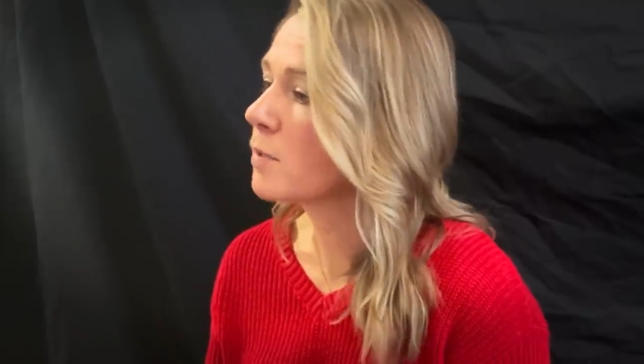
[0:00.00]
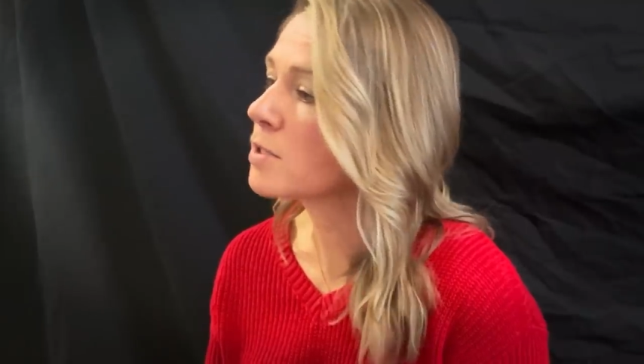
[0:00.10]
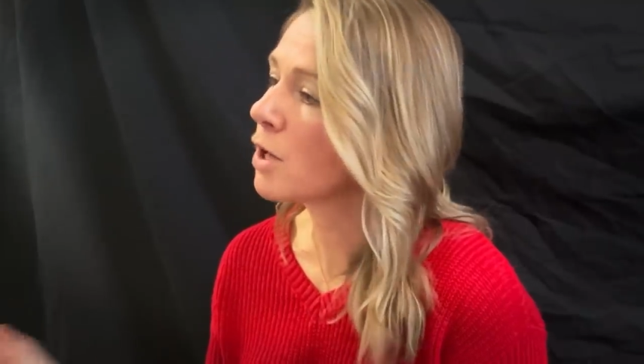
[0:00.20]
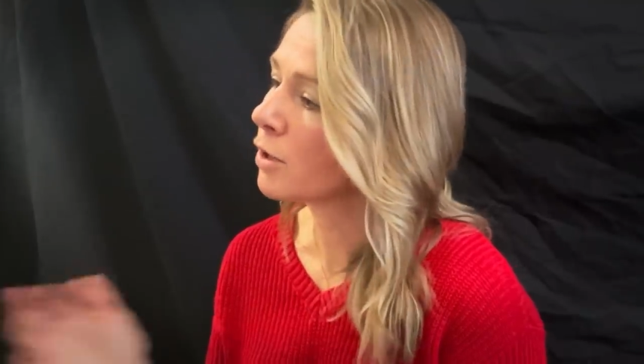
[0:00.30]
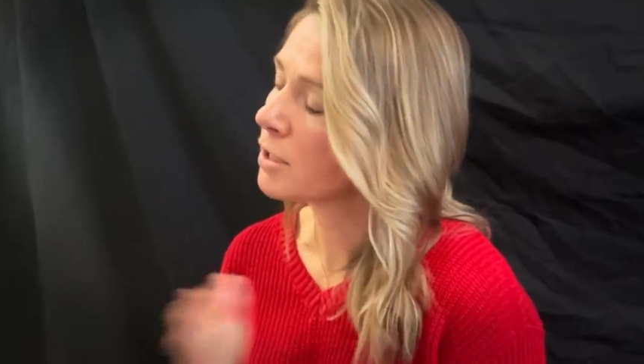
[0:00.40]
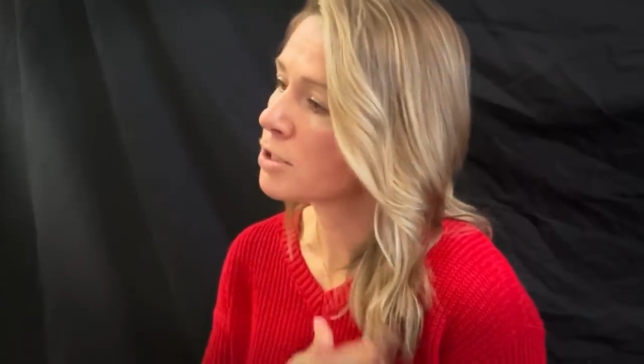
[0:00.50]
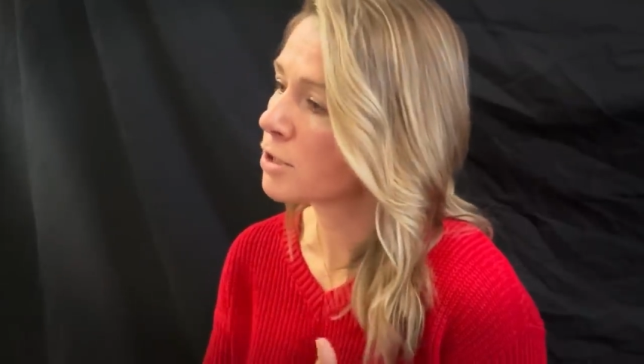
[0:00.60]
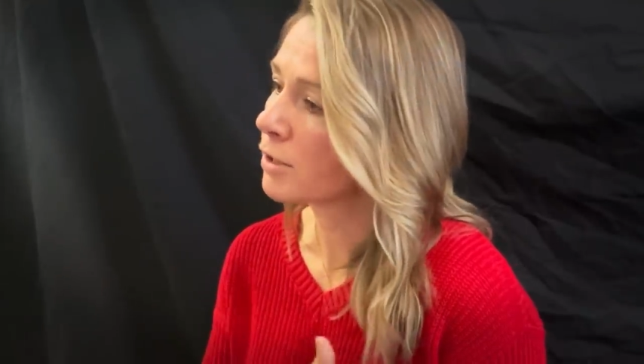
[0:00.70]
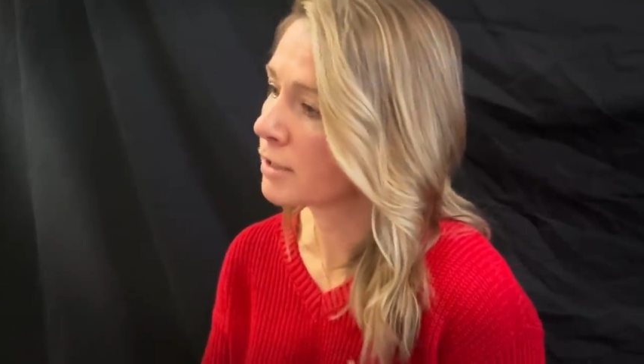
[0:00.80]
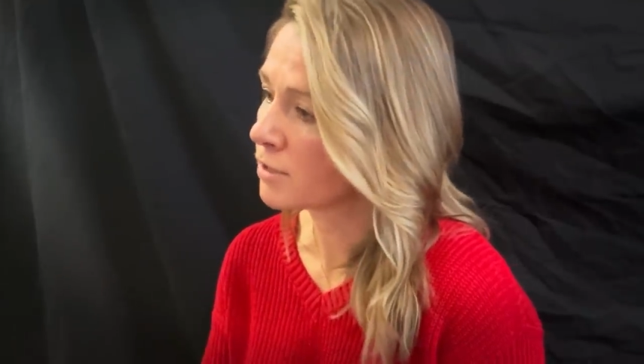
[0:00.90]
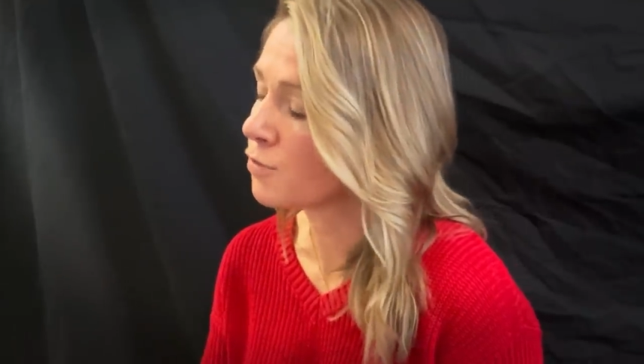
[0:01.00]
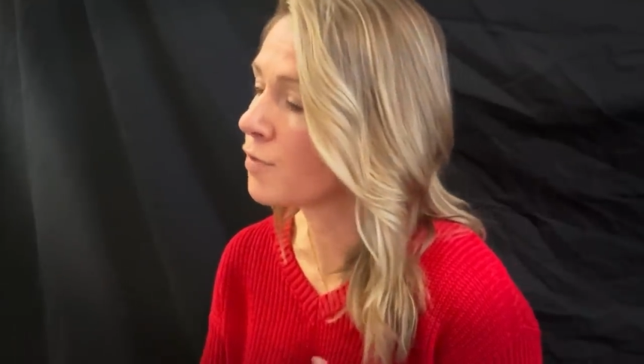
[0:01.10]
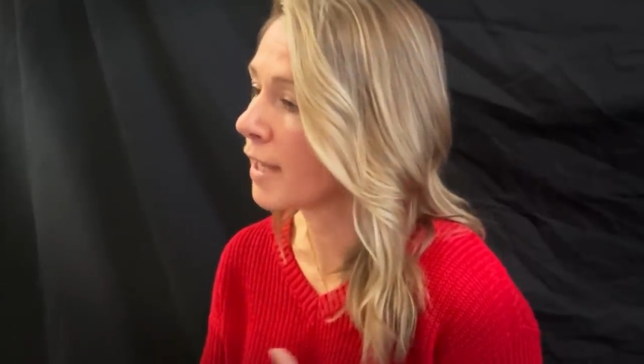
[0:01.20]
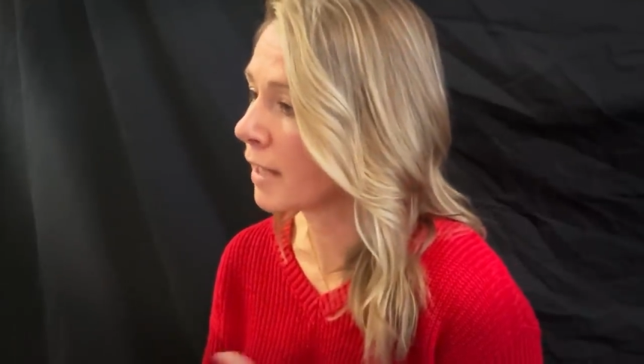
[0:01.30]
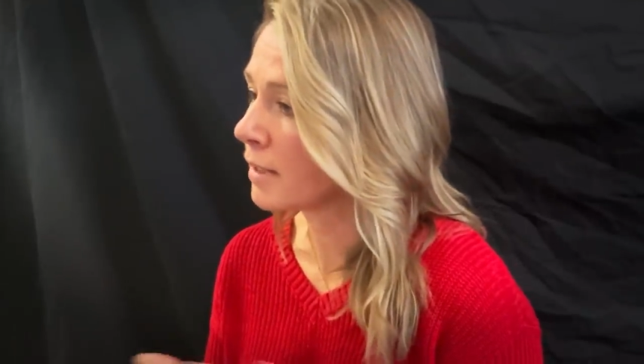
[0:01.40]
I was already starting
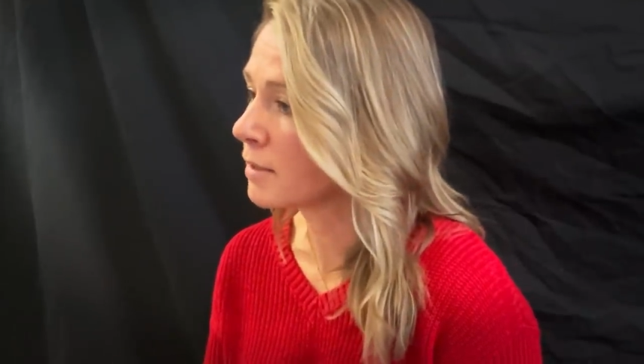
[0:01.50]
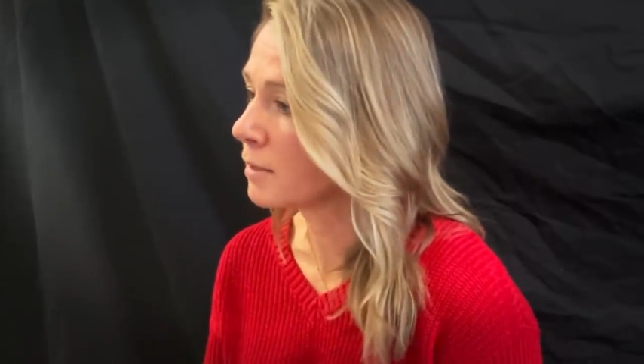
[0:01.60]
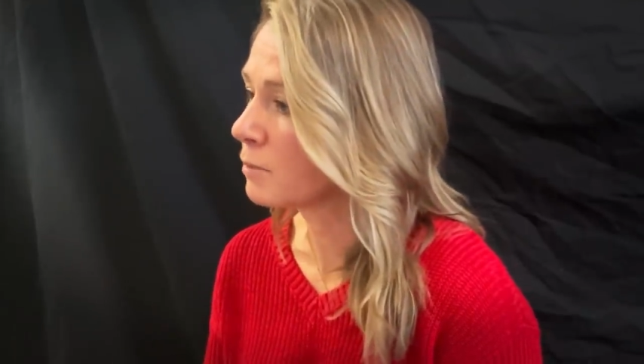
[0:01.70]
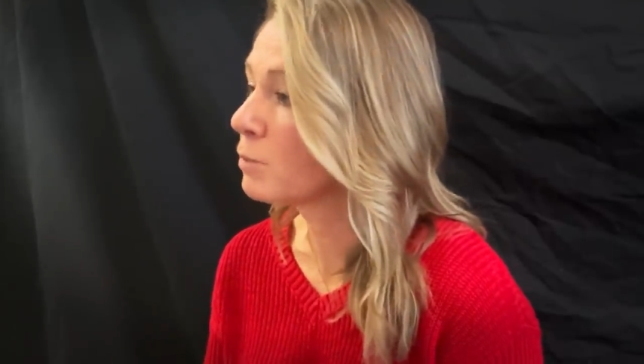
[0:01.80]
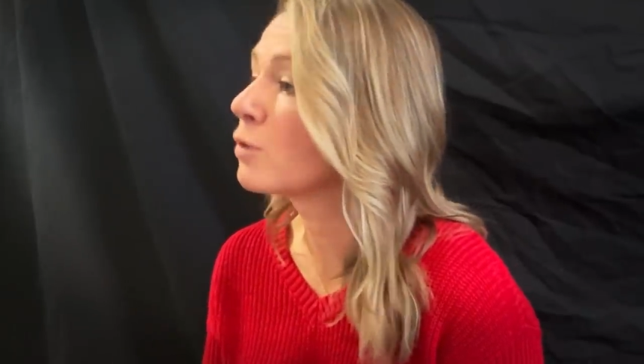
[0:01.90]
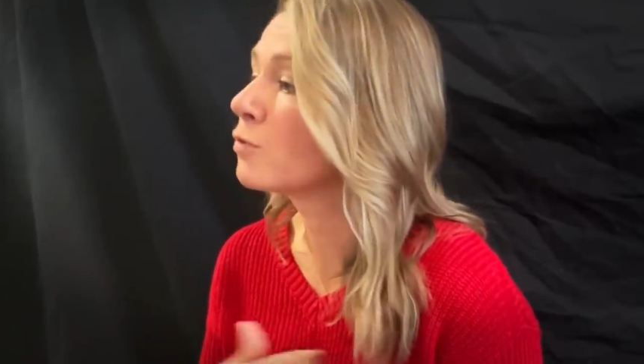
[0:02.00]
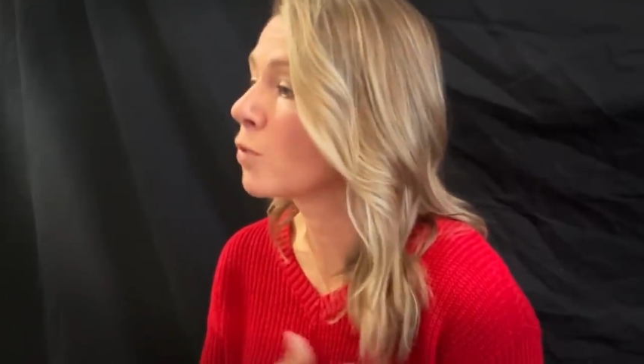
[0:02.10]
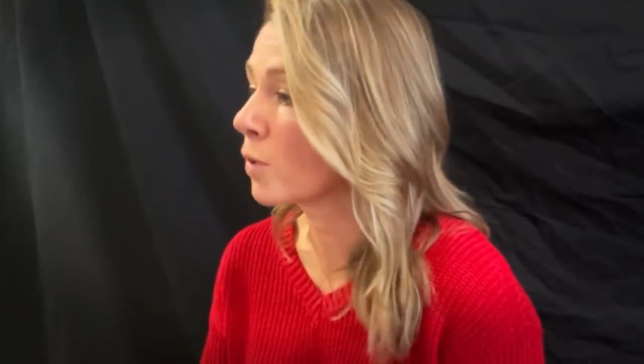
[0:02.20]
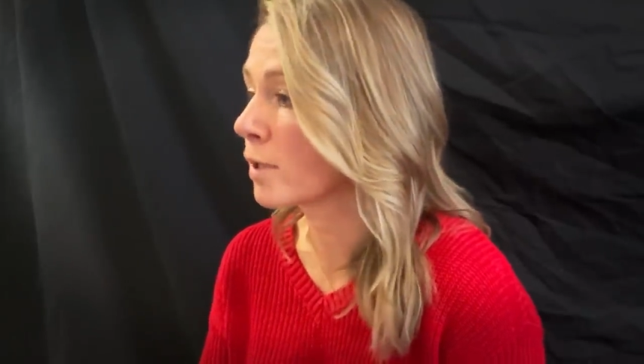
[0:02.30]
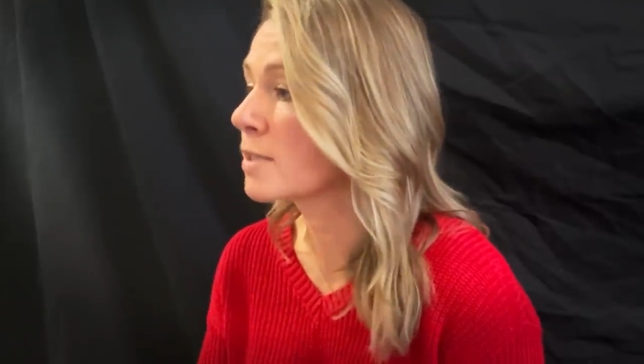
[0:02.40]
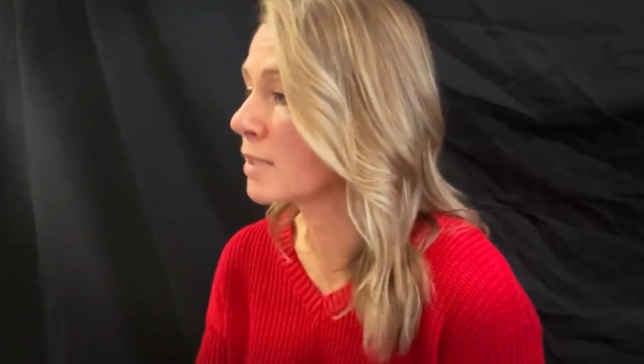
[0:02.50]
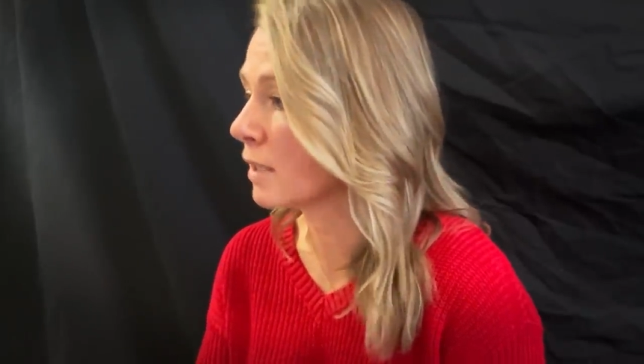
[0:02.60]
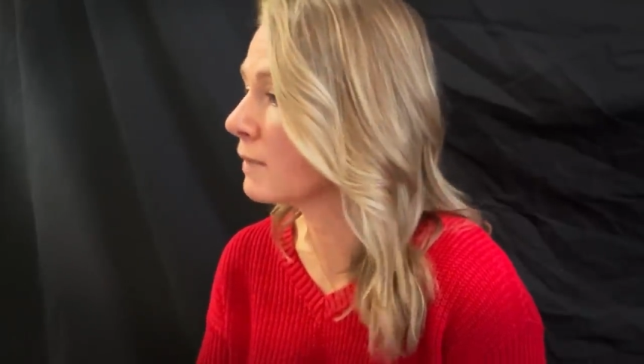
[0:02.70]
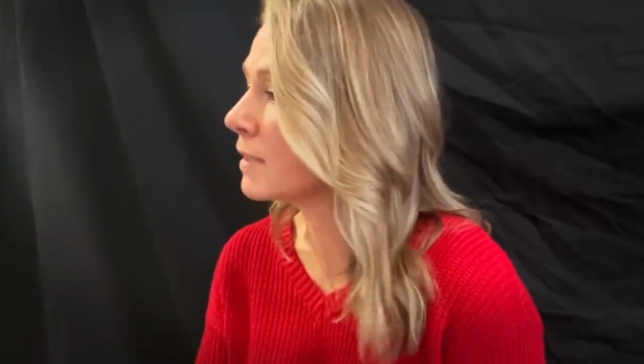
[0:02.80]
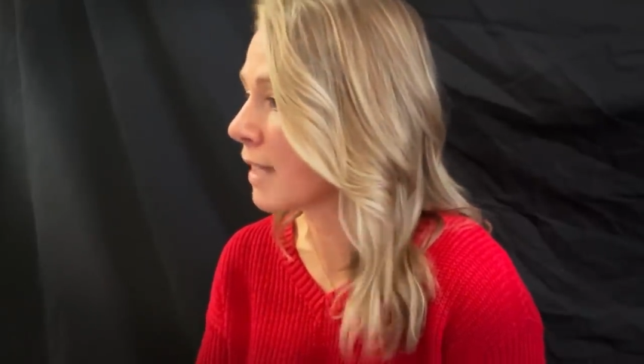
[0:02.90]
to fade before
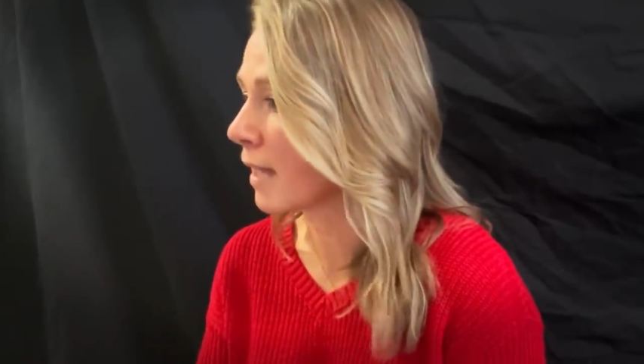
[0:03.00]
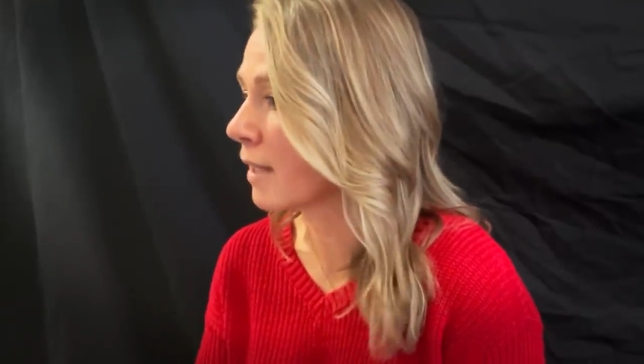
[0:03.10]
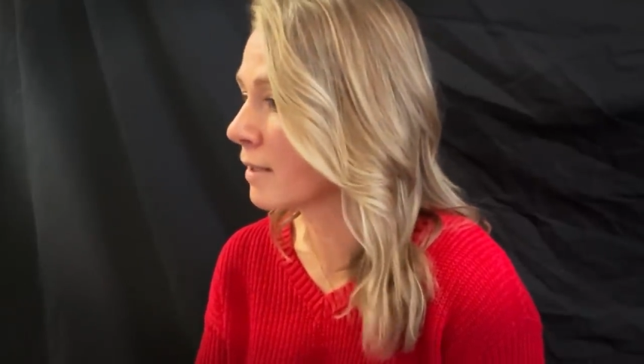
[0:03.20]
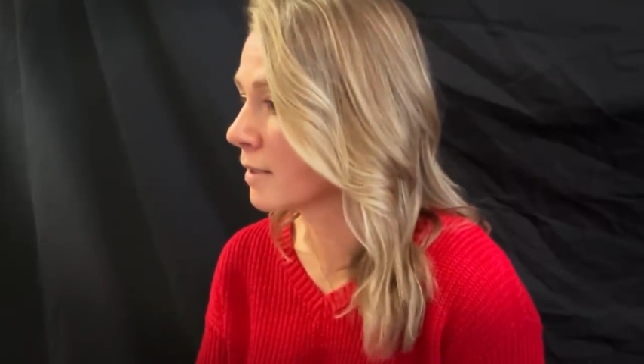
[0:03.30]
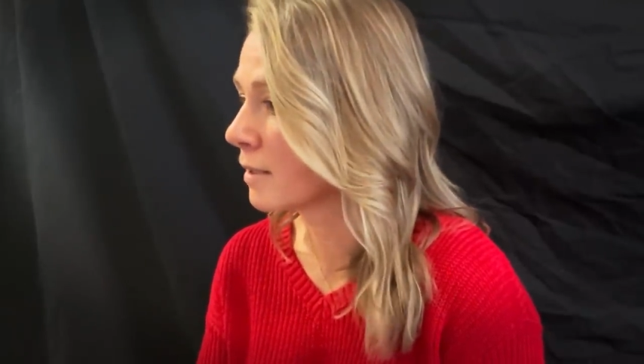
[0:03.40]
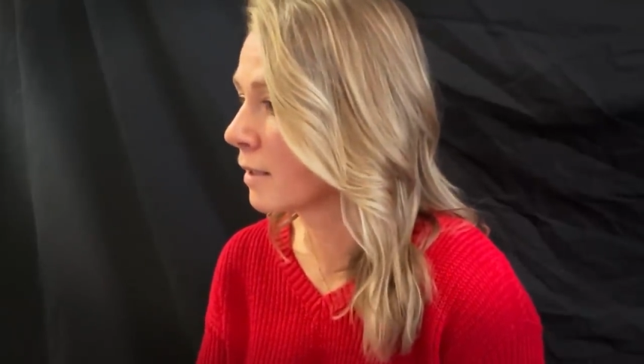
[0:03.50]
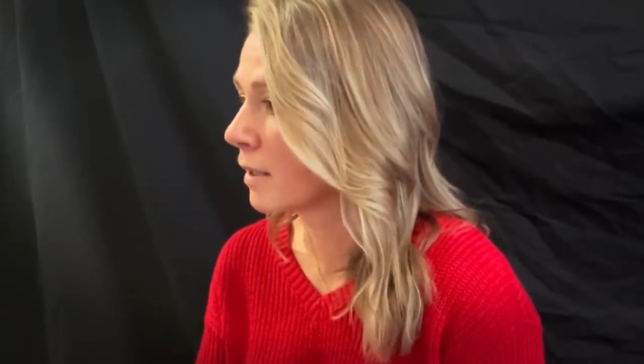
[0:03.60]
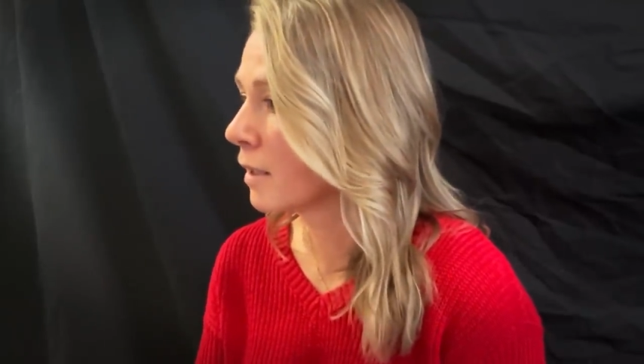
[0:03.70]
Stephen died,